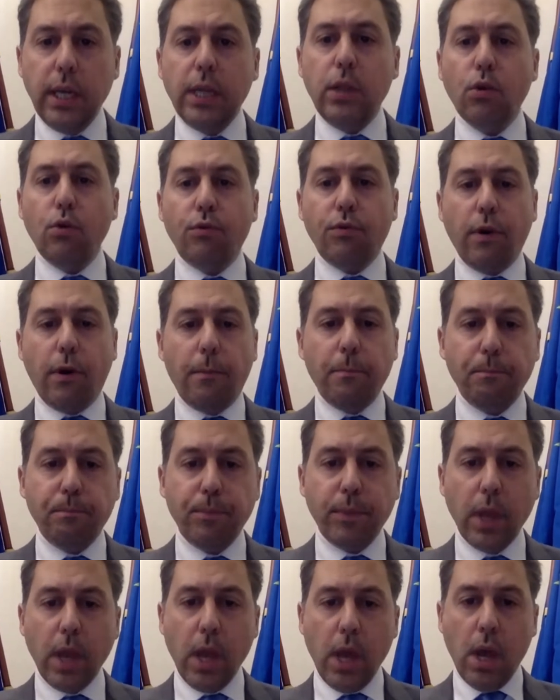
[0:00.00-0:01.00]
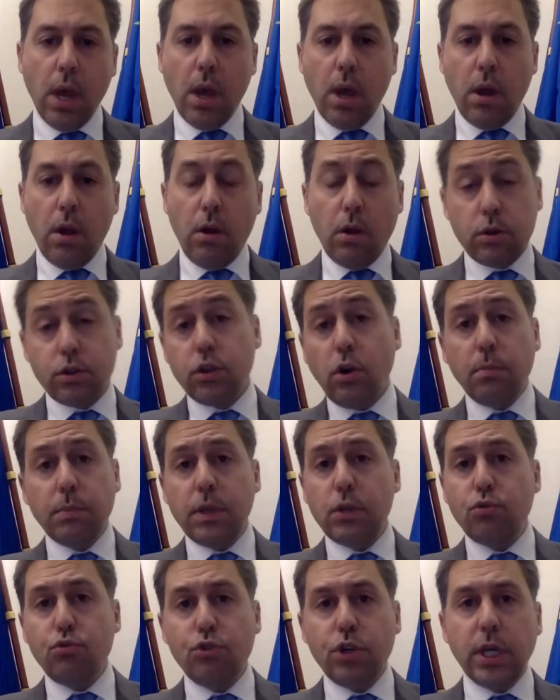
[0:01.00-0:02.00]
of innovative
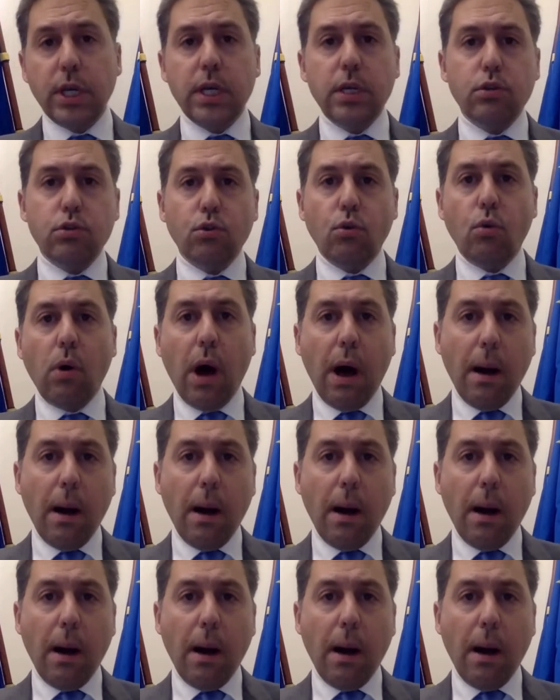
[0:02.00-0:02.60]
projects.